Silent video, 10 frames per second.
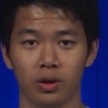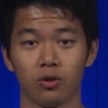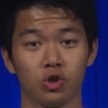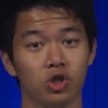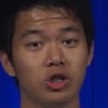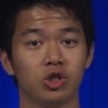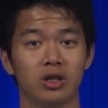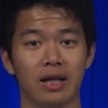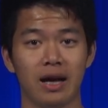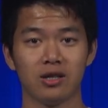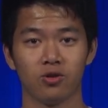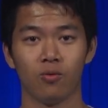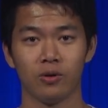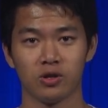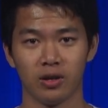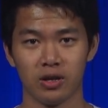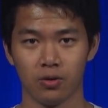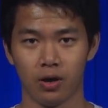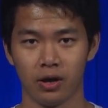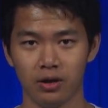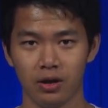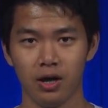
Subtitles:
little cheat sheet that has a whole bunch of lingo on it.